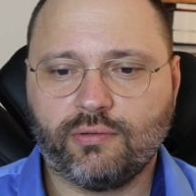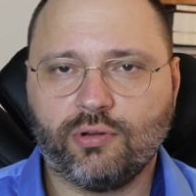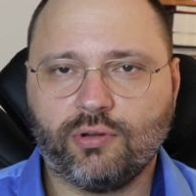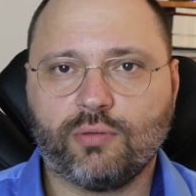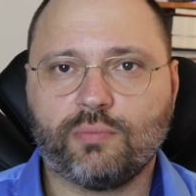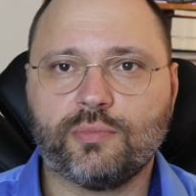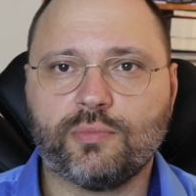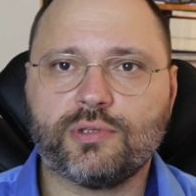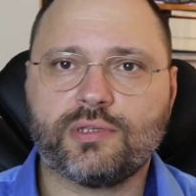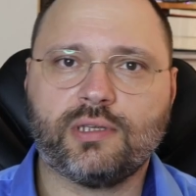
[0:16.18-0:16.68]

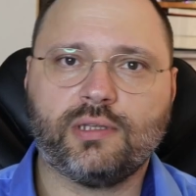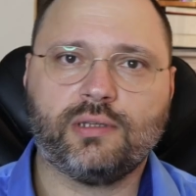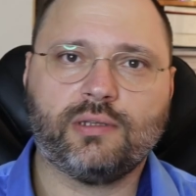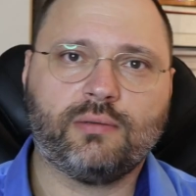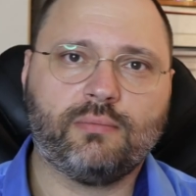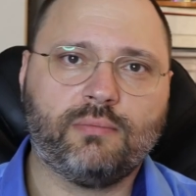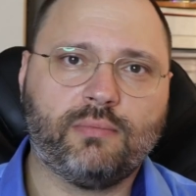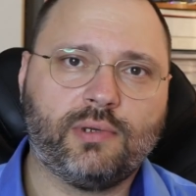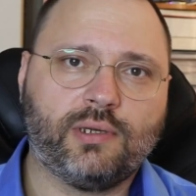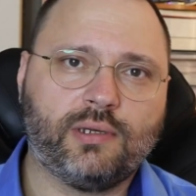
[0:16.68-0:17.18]
developments
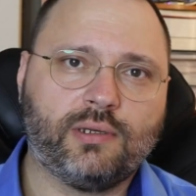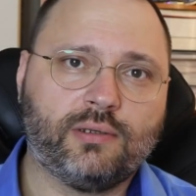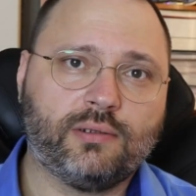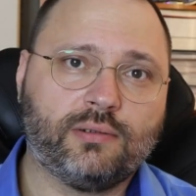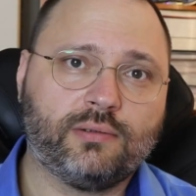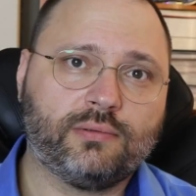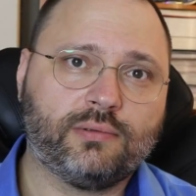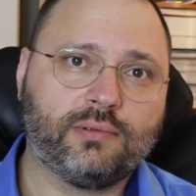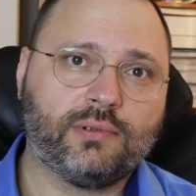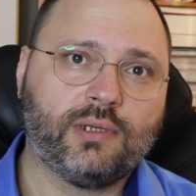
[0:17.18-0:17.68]
in
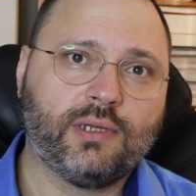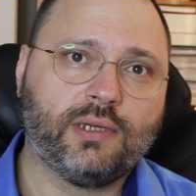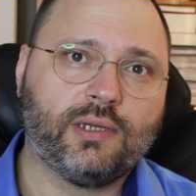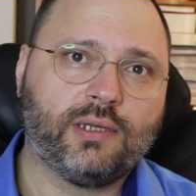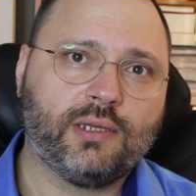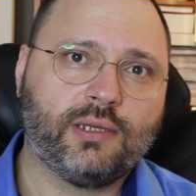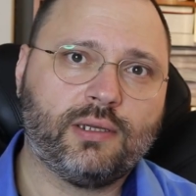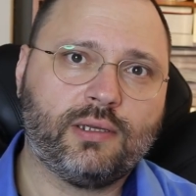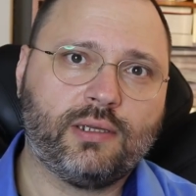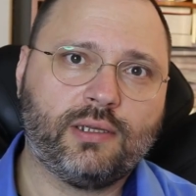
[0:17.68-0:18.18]
the
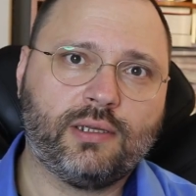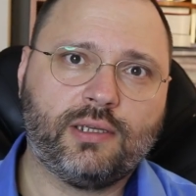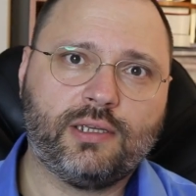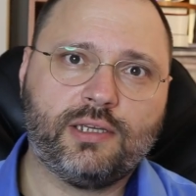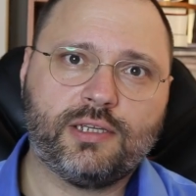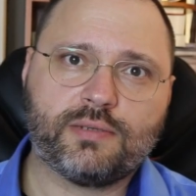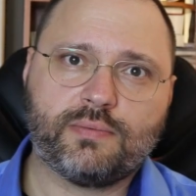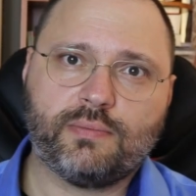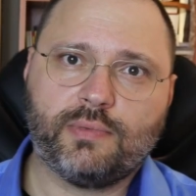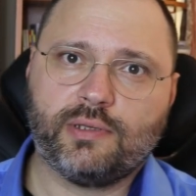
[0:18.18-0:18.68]

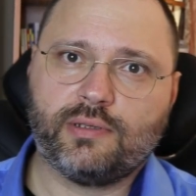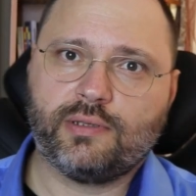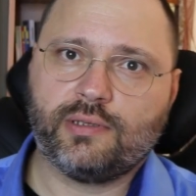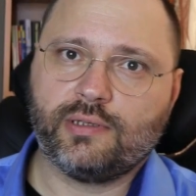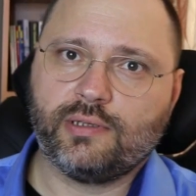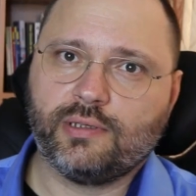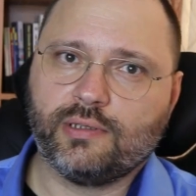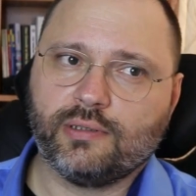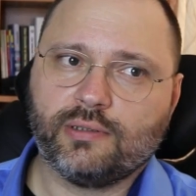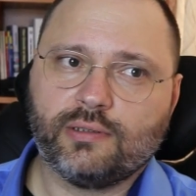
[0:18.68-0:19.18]
East
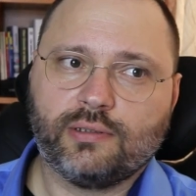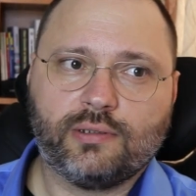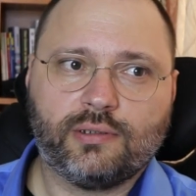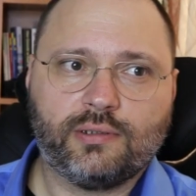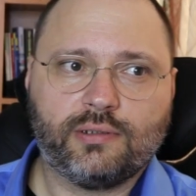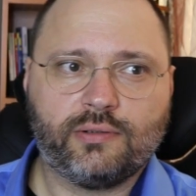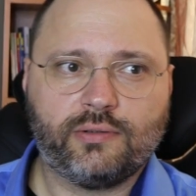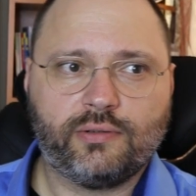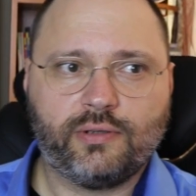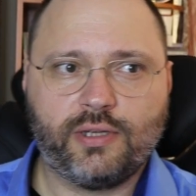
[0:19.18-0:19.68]
Mediterranean
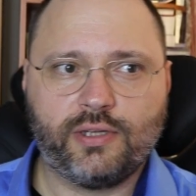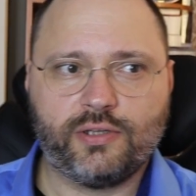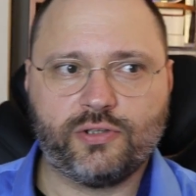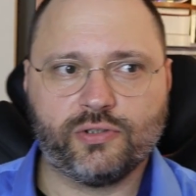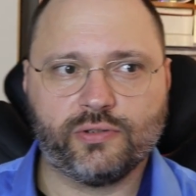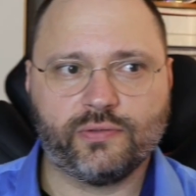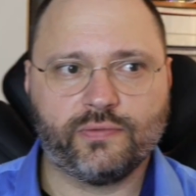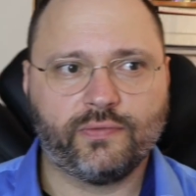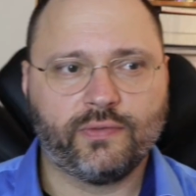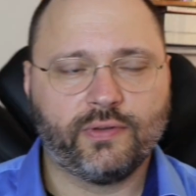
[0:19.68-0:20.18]

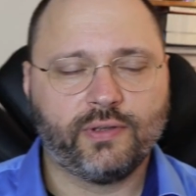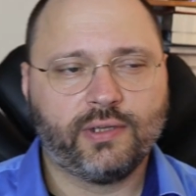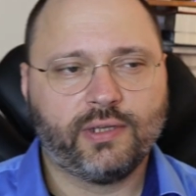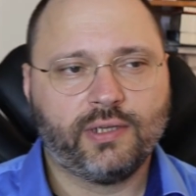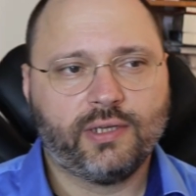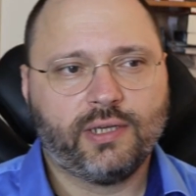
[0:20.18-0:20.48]
region.